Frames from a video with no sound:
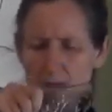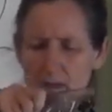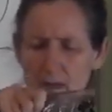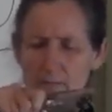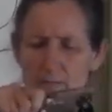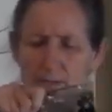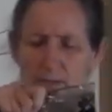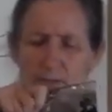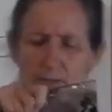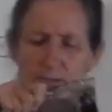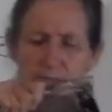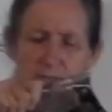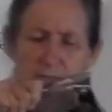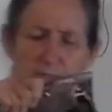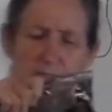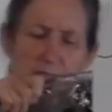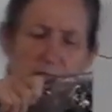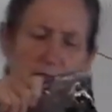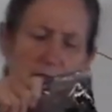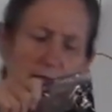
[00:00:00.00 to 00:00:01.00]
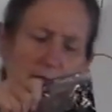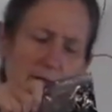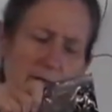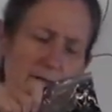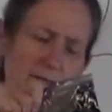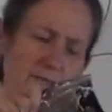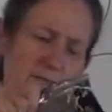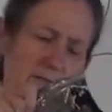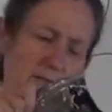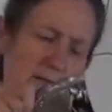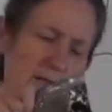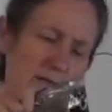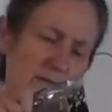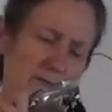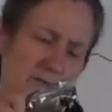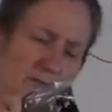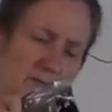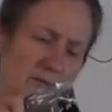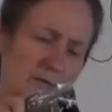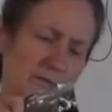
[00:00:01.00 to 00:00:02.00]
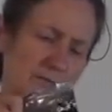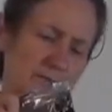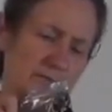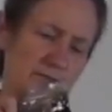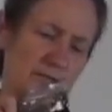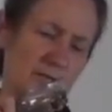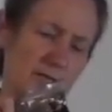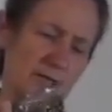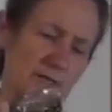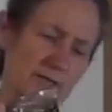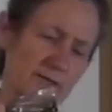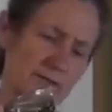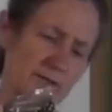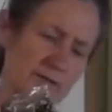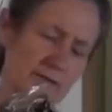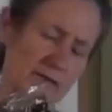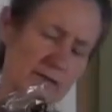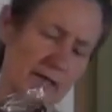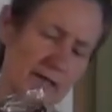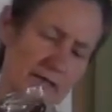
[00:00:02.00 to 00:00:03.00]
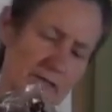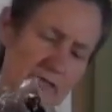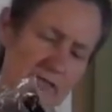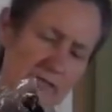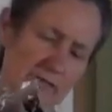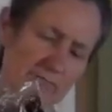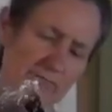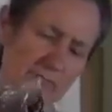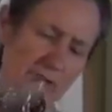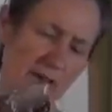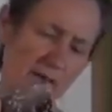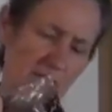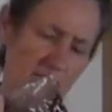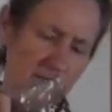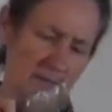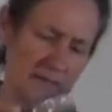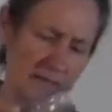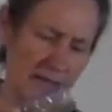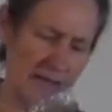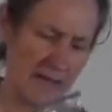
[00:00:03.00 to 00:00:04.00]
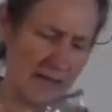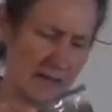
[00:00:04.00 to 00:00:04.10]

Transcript: And because it now goes like a soft jelly, you can actually roll it